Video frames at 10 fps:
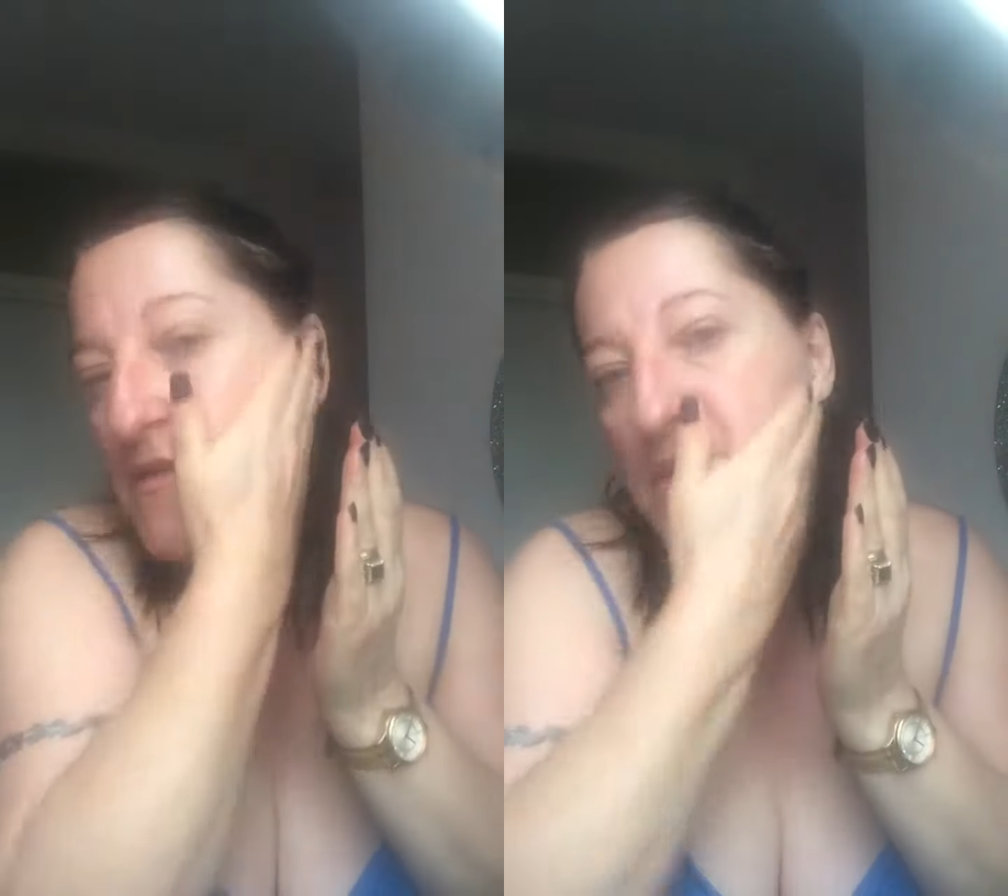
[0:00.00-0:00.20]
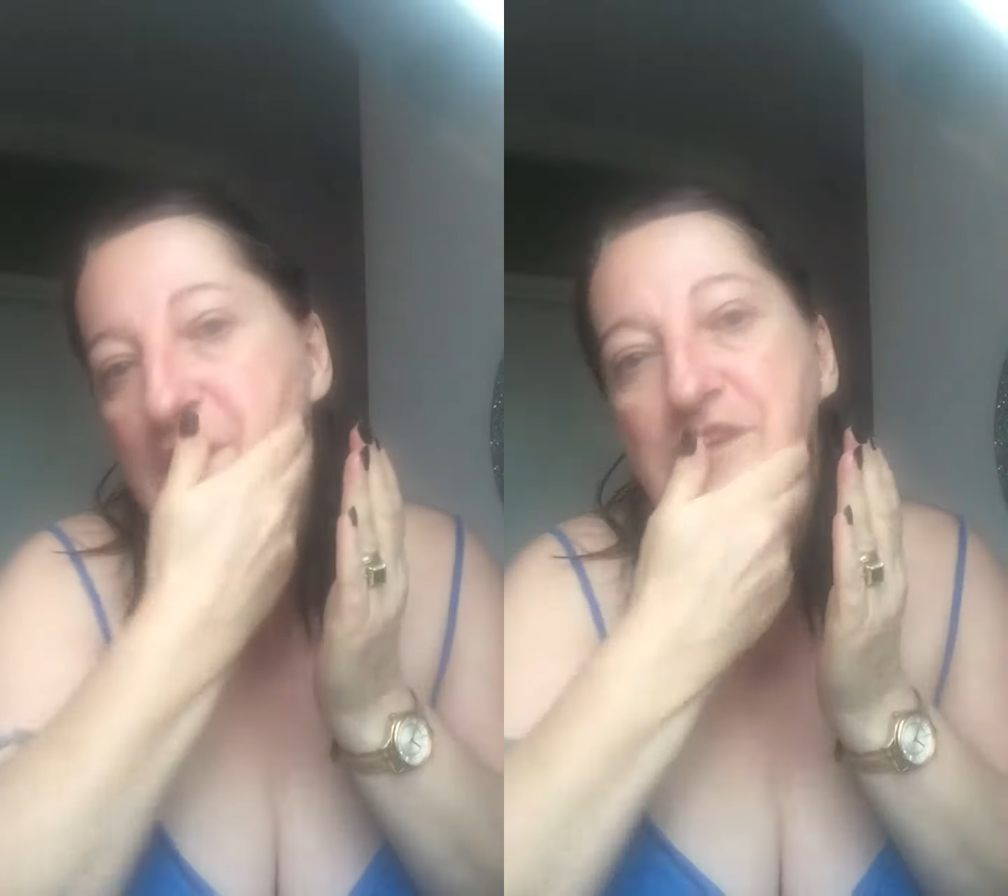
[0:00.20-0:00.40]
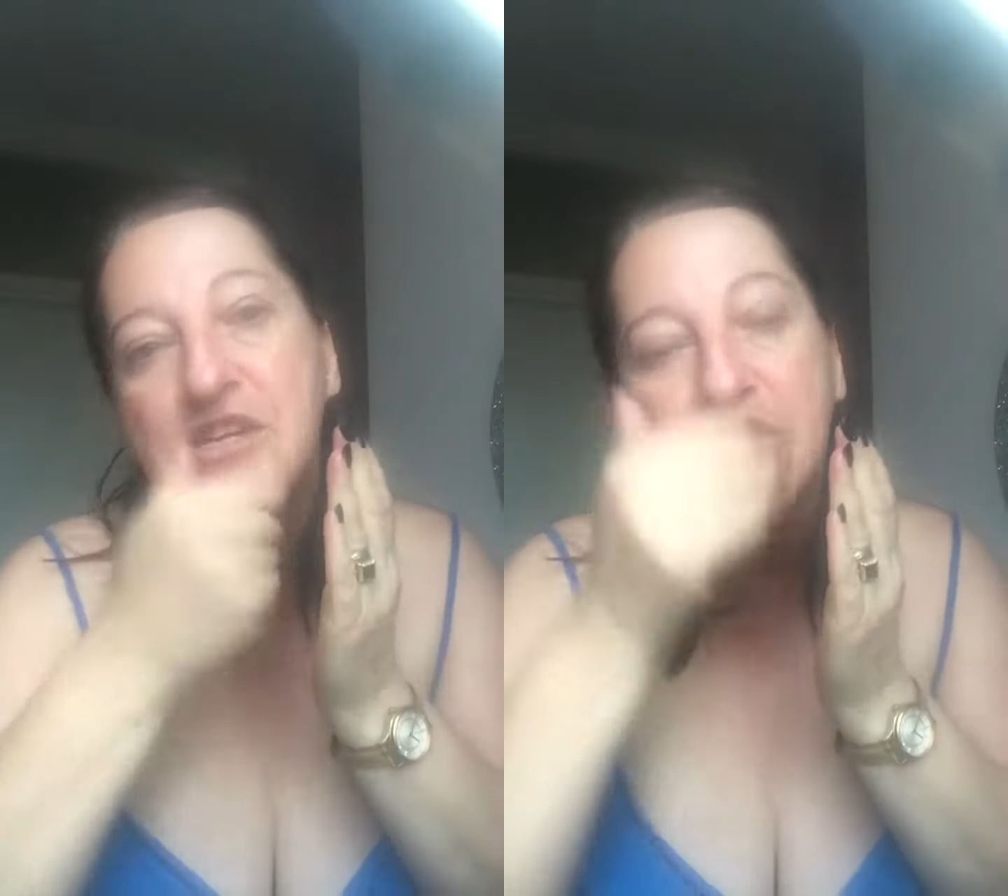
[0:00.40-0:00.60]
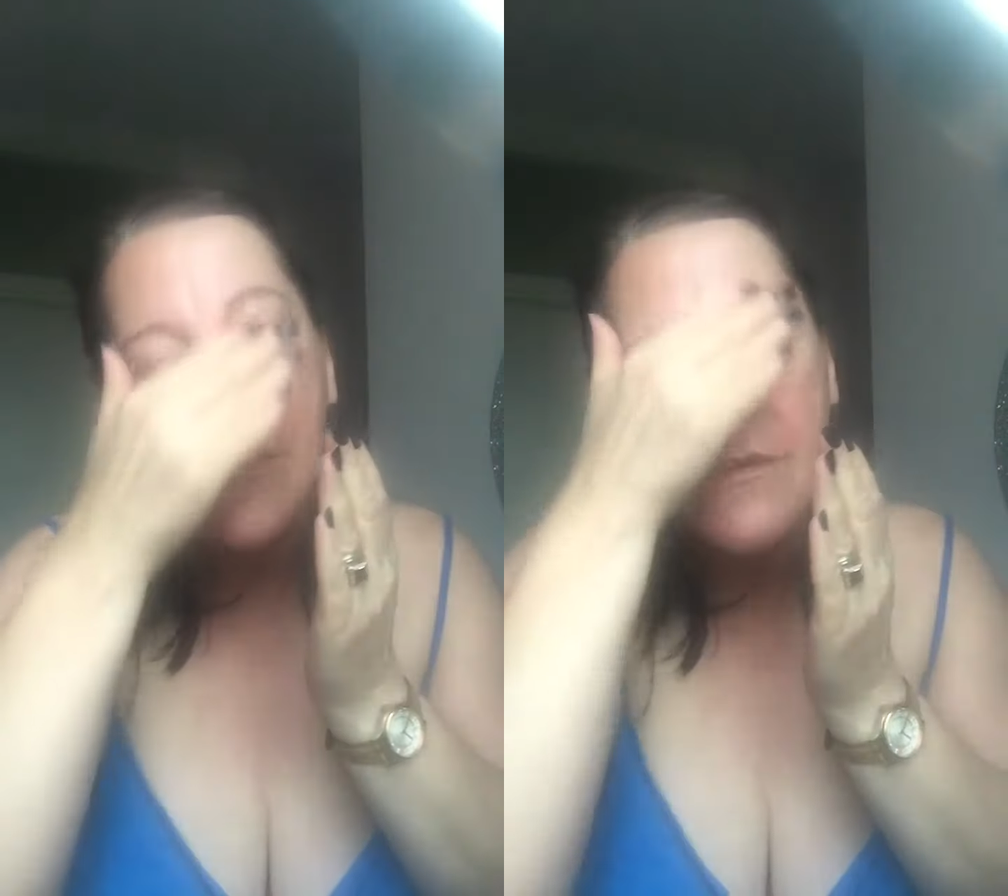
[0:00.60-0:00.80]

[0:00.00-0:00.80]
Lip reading: which